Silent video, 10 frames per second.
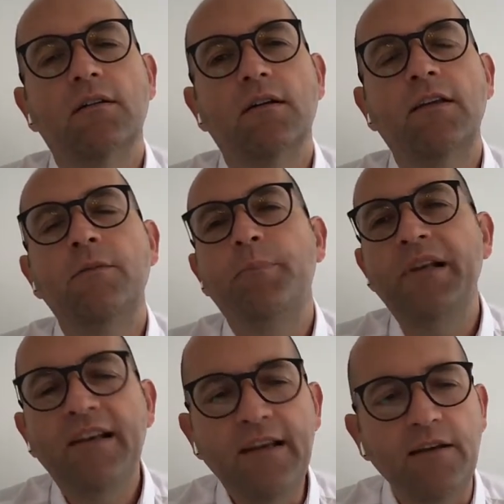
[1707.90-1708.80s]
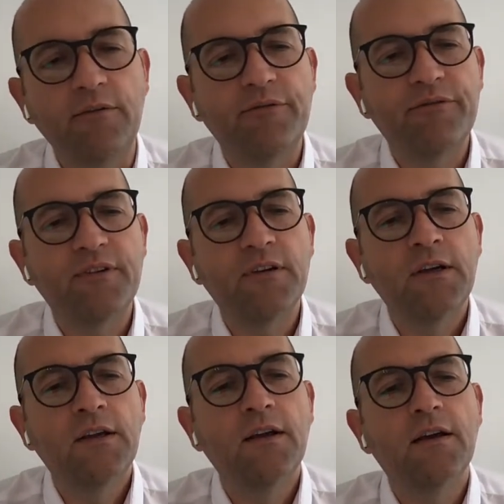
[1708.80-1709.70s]
is believed
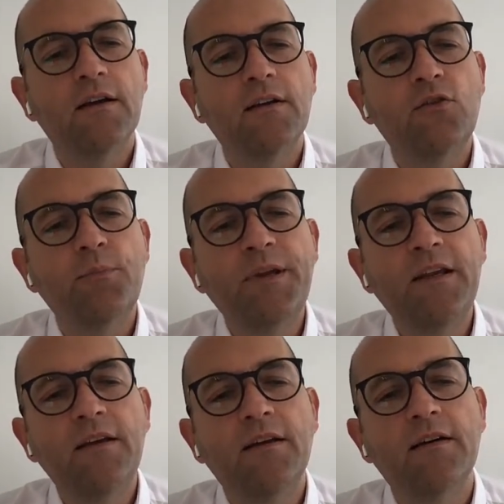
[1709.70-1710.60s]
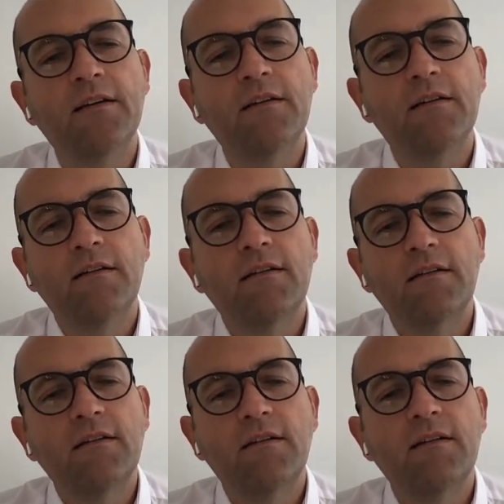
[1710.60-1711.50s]
uh, to be
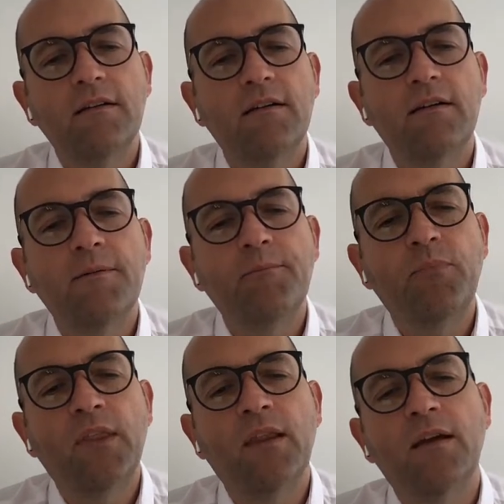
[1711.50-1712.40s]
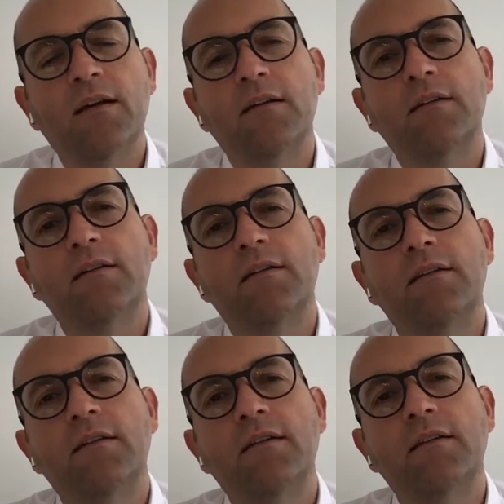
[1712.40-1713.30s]
um, uh,
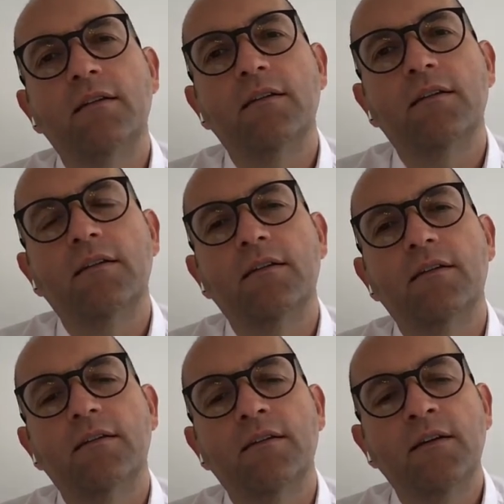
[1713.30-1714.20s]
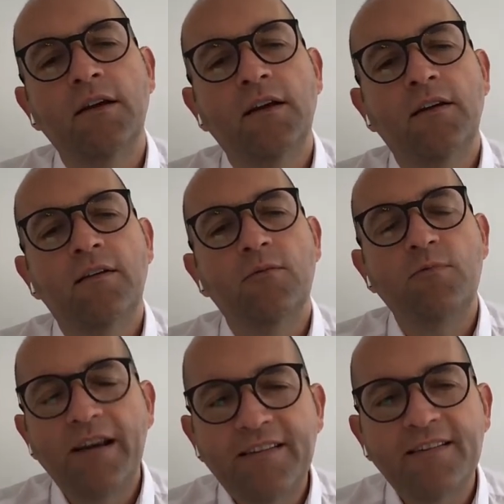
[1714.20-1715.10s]
the uh,
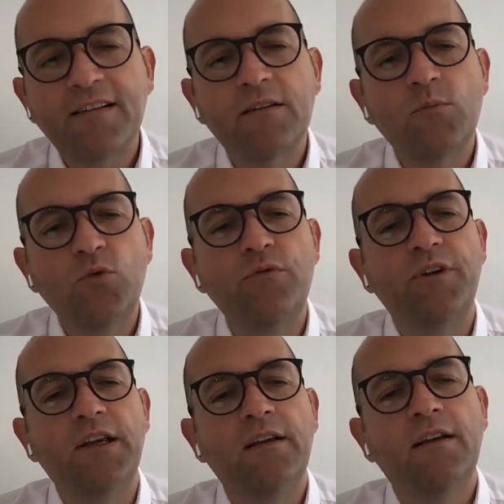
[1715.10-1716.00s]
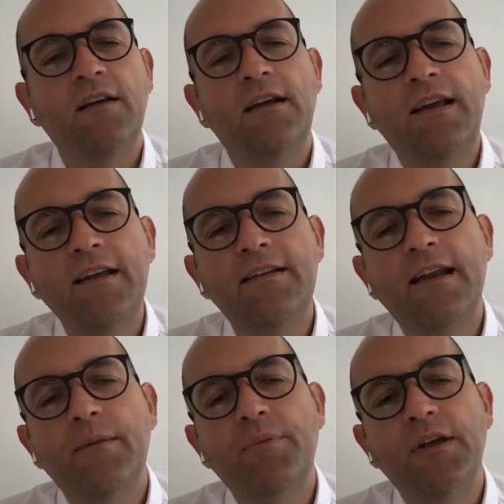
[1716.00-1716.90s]
Western movie
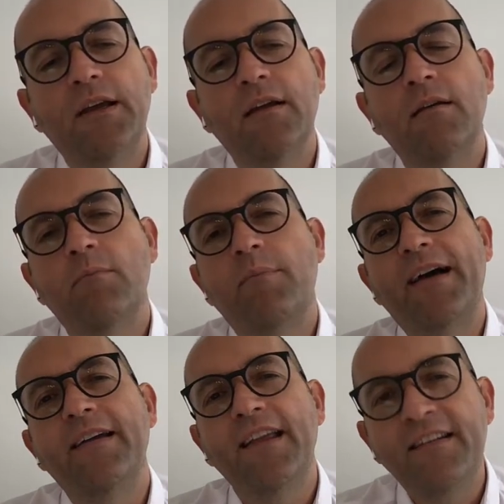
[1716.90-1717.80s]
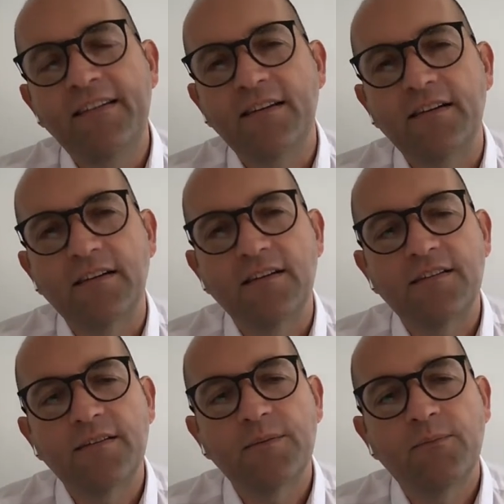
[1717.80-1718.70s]
Kidnapping by
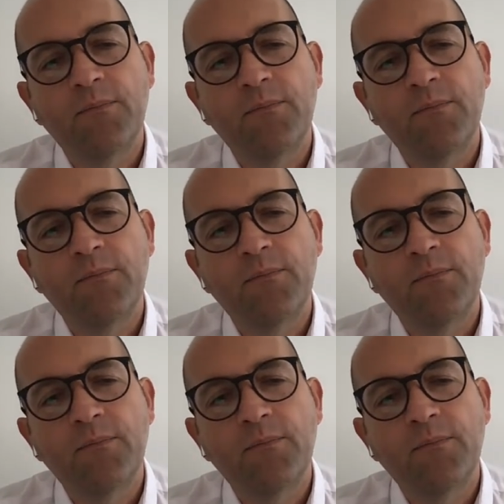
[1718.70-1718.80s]
Indians